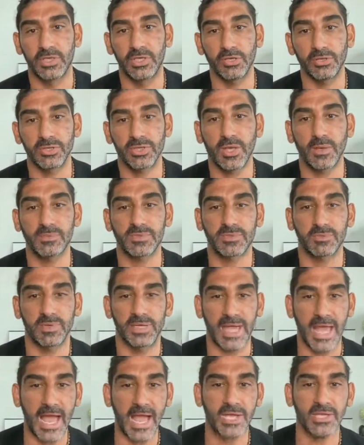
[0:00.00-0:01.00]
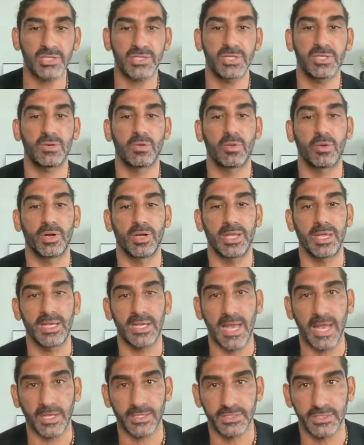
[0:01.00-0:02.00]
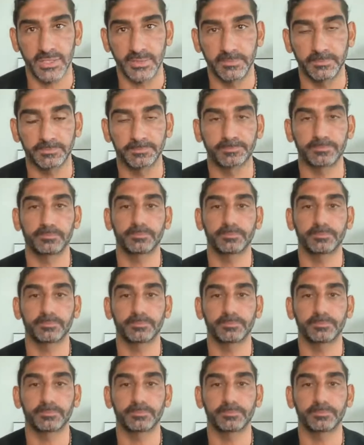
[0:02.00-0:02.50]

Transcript: Guilt comes from an action or an inaction.